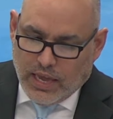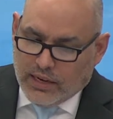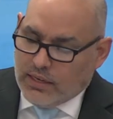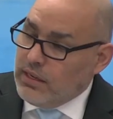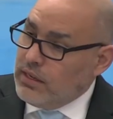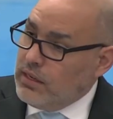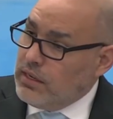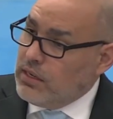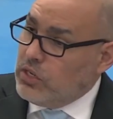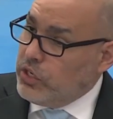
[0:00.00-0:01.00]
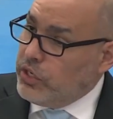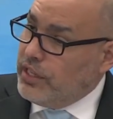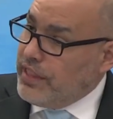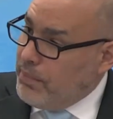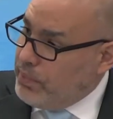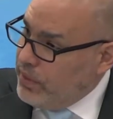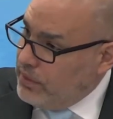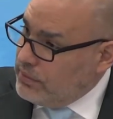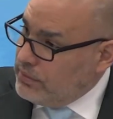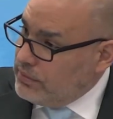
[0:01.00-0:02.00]
He had cured a
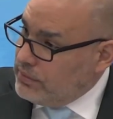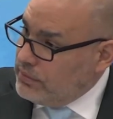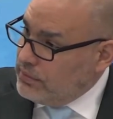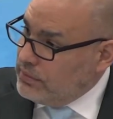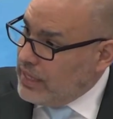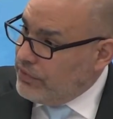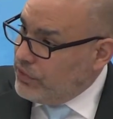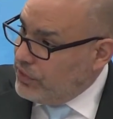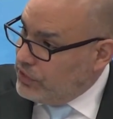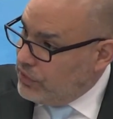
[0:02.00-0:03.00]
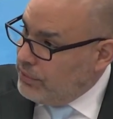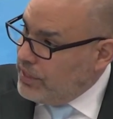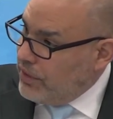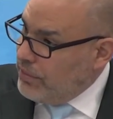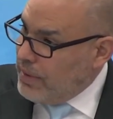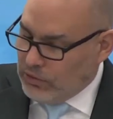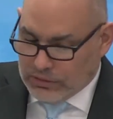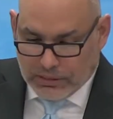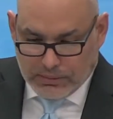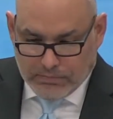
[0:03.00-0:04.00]
leper after the Sermon on the
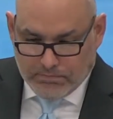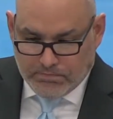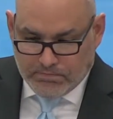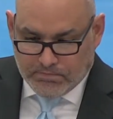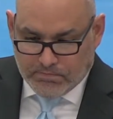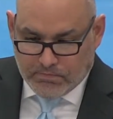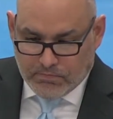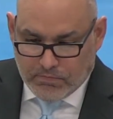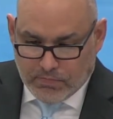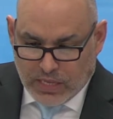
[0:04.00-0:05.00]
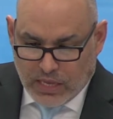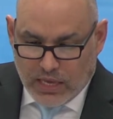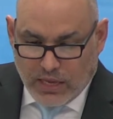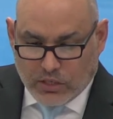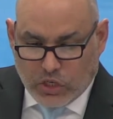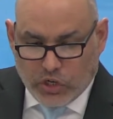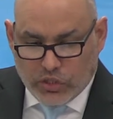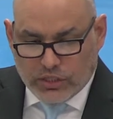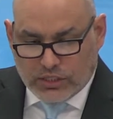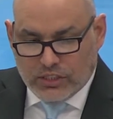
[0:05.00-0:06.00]
Mount. He had
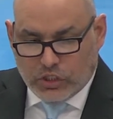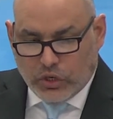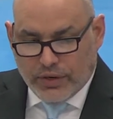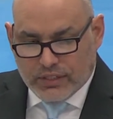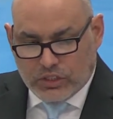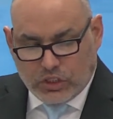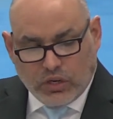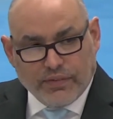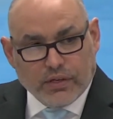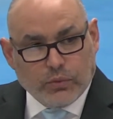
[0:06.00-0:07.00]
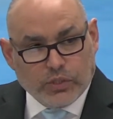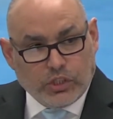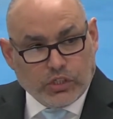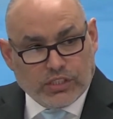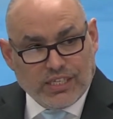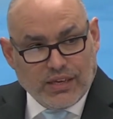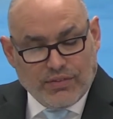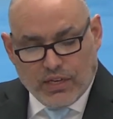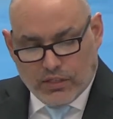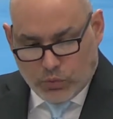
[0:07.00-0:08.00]
cured the centurion's servant with just
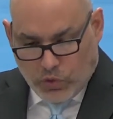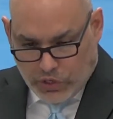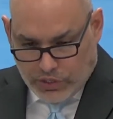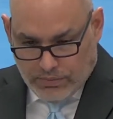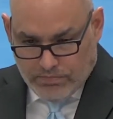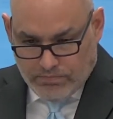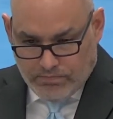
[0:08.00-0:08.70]
giving his word.